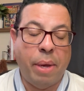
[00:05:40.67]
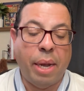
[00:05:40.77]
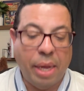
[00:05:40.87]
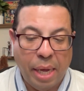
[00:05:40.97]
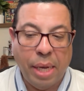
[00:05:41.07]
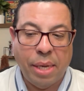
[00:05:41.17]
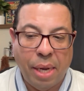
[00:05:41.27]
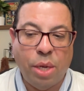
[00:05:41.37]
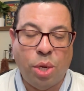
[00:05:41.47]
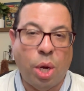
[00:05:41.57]
And he
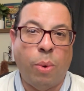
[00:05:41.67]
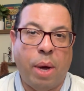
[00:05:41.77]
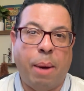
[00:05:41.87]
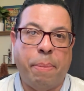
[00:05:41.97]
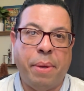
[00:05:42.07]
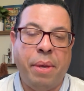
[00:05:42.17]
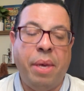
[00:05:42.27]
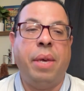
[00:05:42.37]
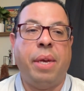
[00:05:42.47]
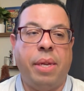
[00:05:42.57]
did show up.
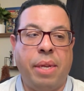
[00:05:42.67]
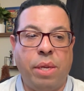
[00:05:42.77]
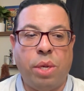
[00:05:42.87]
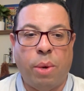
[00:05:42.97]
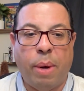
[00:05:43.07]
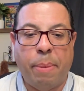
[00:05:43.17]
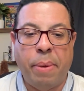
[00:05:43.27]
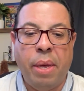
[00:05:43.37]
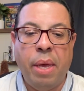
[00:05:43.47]
He did show up.